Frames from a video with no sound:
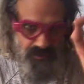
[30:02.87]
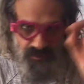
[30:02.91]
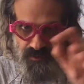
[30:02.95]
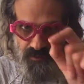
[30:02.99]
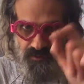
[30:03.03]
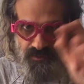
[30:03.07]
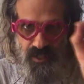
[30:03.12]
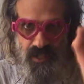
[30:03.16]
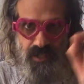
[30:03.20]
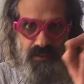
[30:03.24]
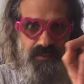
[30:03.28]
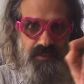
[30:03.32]

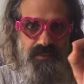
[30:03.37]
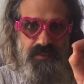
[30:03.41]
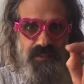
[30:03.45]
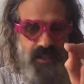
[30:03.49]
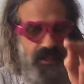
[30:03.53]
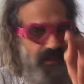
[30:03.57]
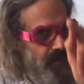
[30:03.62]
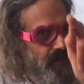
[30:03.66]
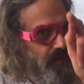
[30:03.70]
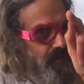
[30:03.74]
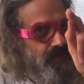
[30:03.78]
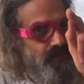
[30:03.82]
another
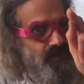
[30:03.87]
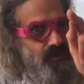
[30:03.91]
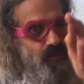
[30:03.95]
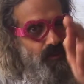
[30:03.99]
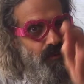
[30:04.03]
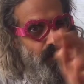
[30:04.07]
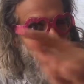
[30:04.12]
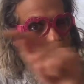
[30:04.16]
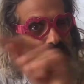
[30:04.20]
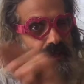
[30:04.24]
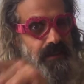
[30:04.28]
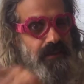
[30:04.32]
second to
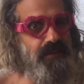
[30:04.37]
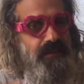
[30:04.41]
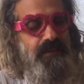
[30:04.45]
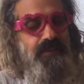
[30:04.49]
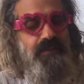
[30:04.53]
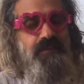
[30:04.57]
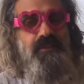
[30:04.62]
like it,